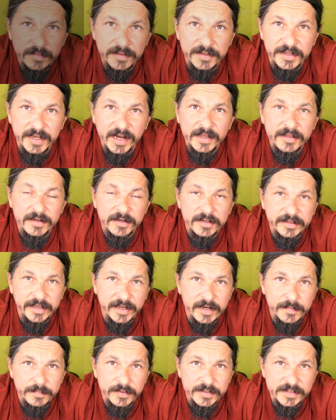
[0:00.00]
The other
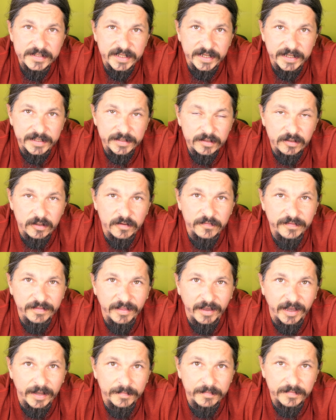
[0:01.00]
10% of
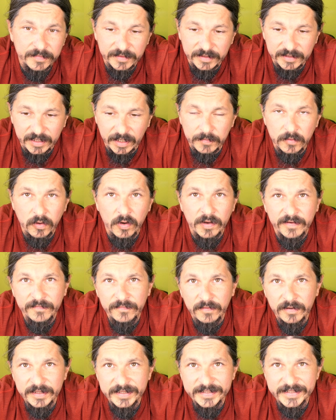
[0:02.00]
time that I'm going
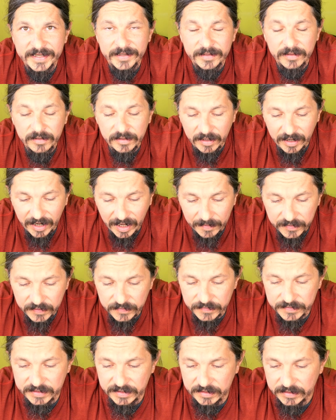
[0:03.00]
for the Zander, I'm
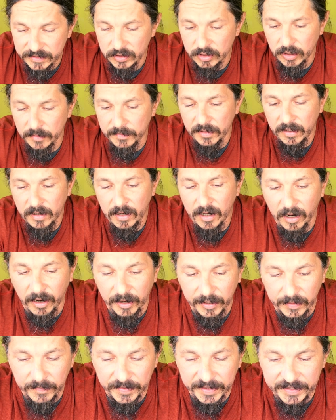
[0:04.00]
using some
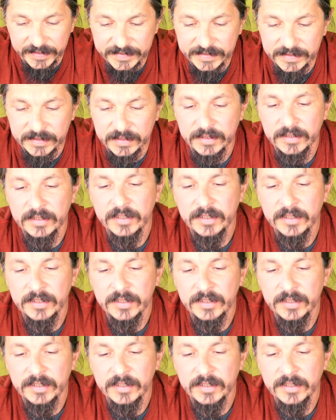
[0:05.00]
hard baits.